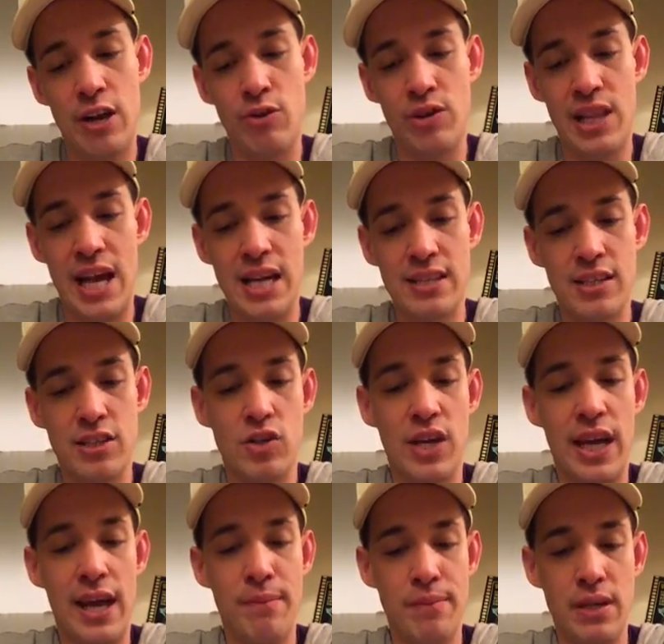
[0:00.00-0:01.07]
and relaxed as you
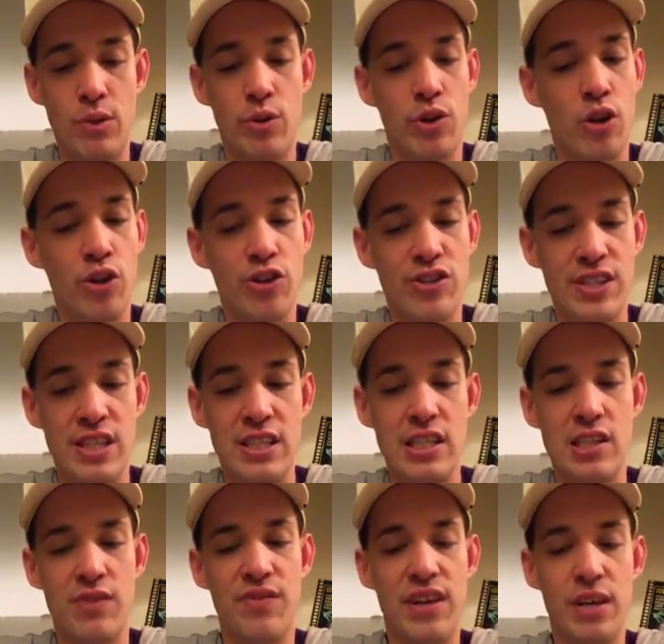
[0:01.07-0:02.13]
can be with all your senses
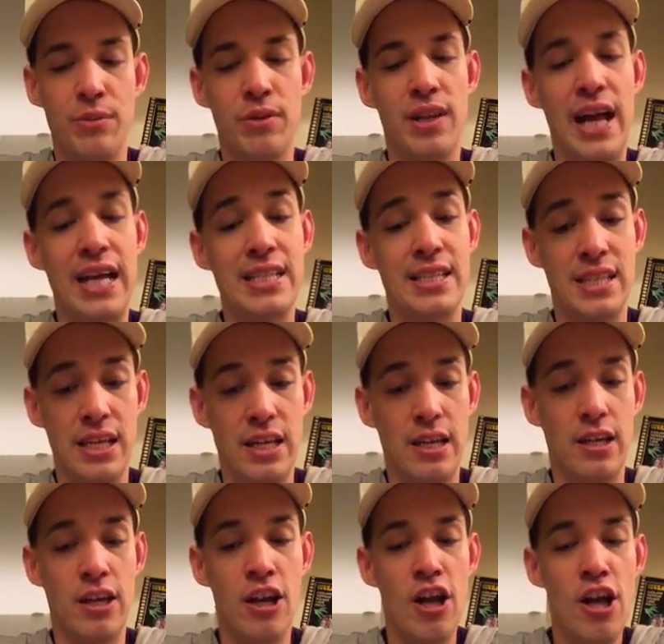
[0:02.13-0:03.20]
available as
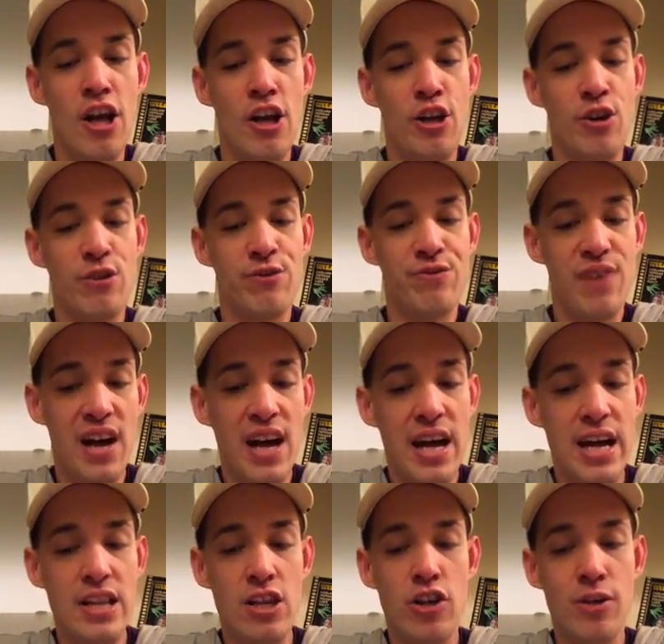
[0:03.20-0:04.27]
needed. You'll
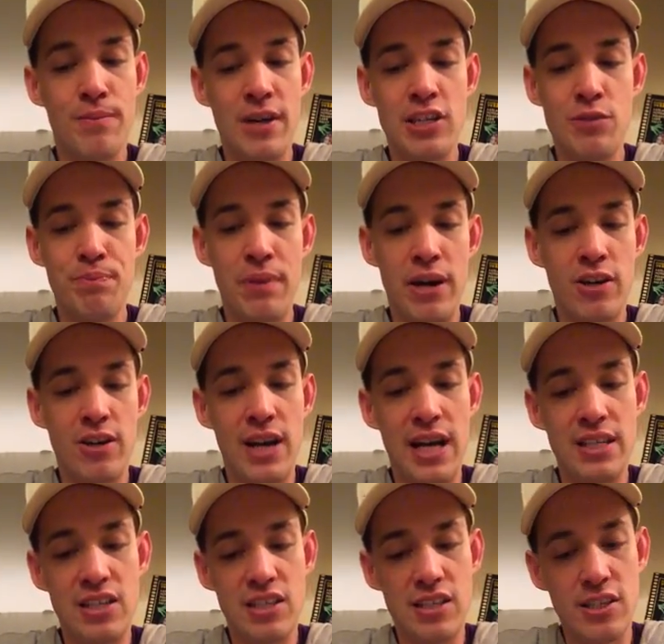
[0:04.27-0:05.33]
find that you're much better
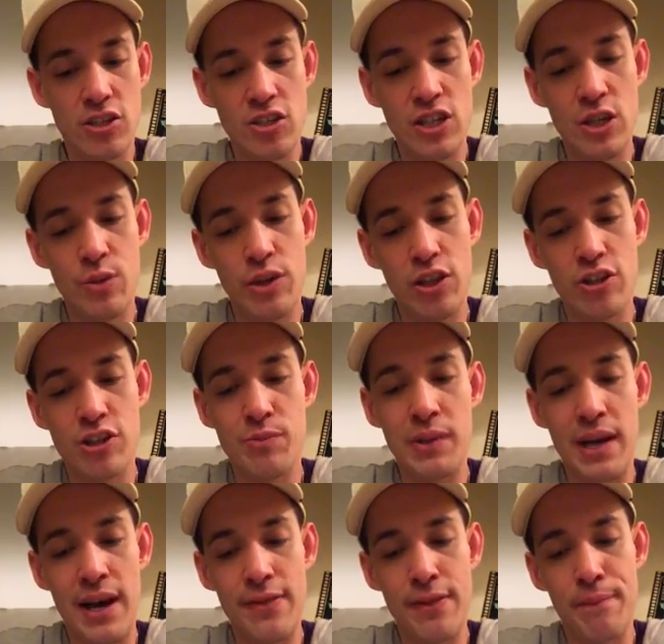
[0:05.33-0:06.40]
at discerning what lurks
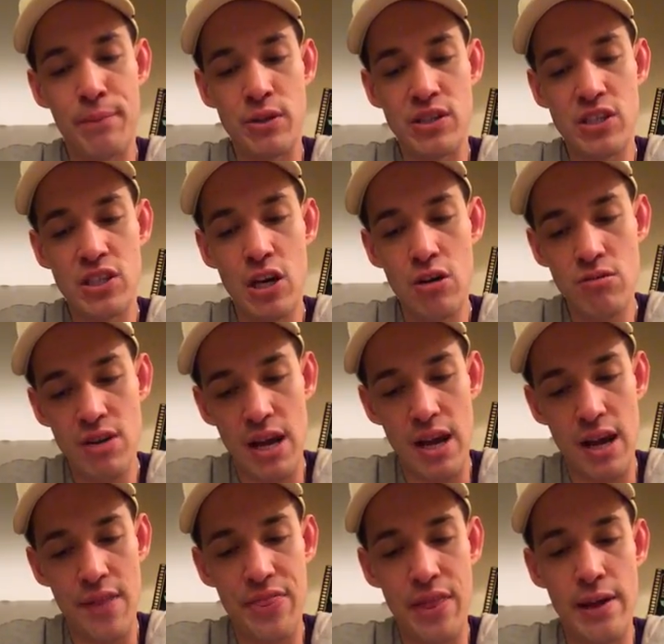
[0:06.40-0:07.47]
behind the
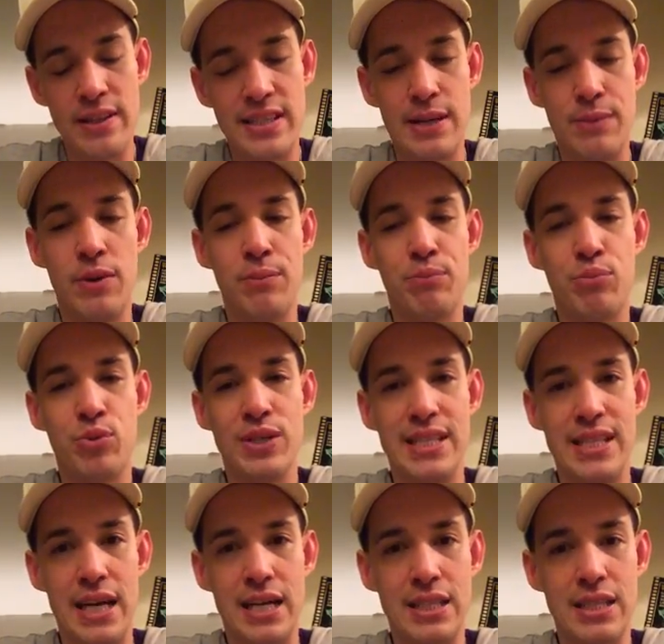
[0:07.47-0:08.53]
persona that someone
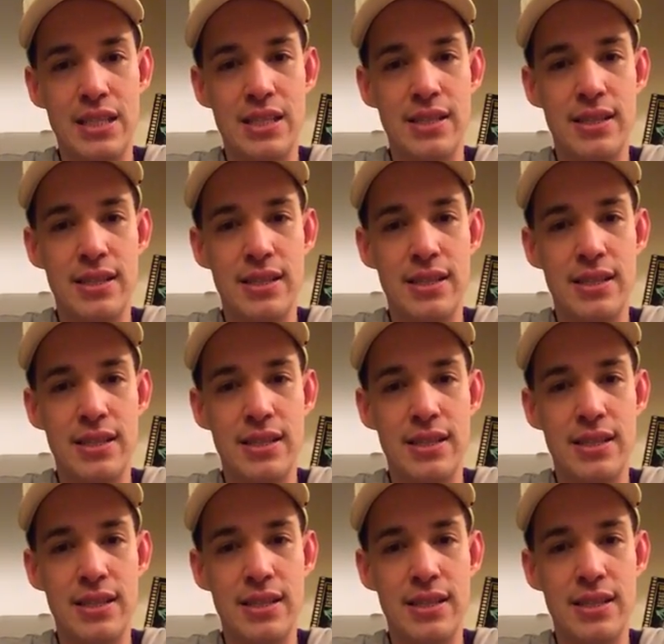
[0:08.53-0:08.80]
presents.